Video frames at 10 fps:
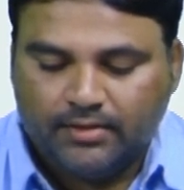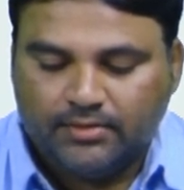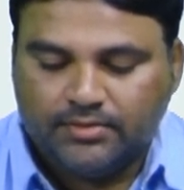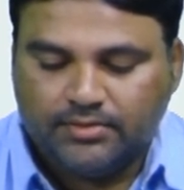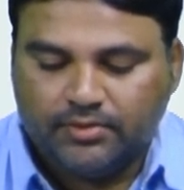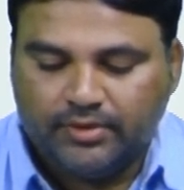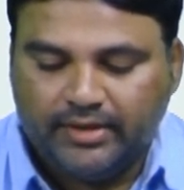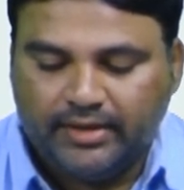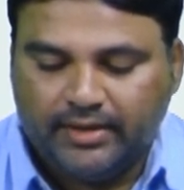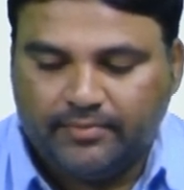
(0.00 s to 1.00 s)
So
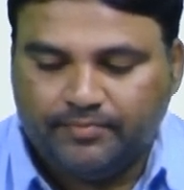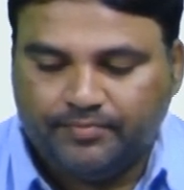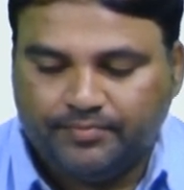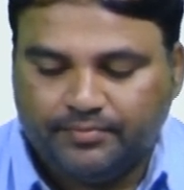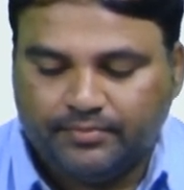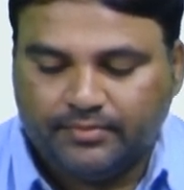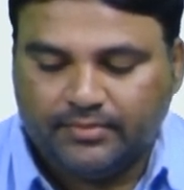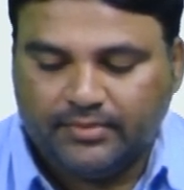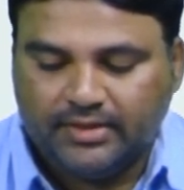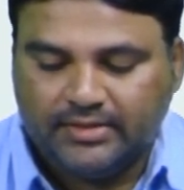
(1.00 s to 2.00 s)
here
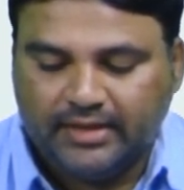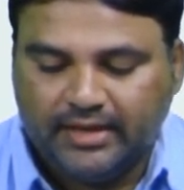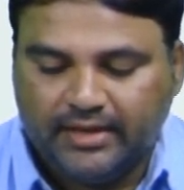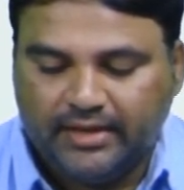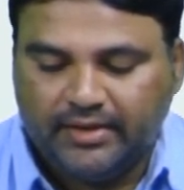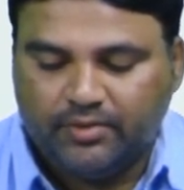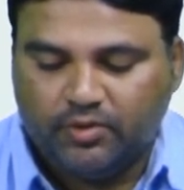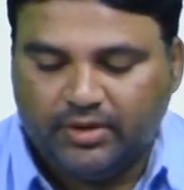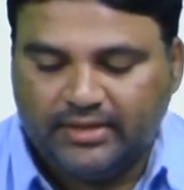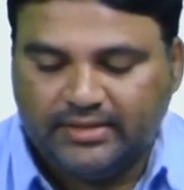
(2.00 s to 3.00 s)
the secondary
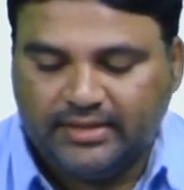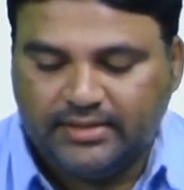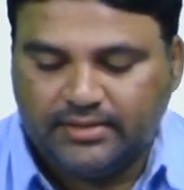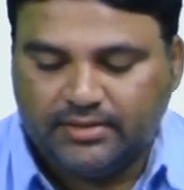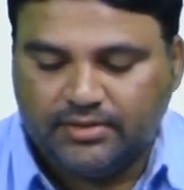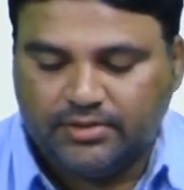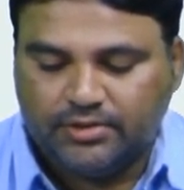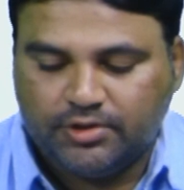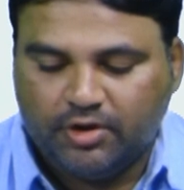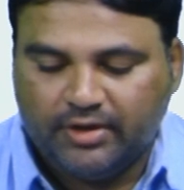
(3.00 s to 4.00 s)
voltage is
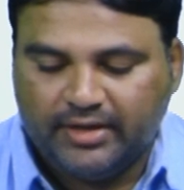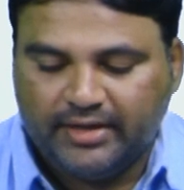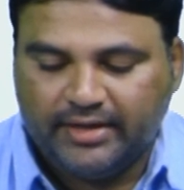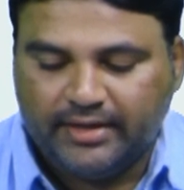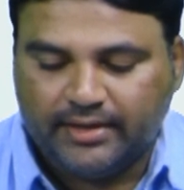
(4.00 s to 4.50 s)
shorted here.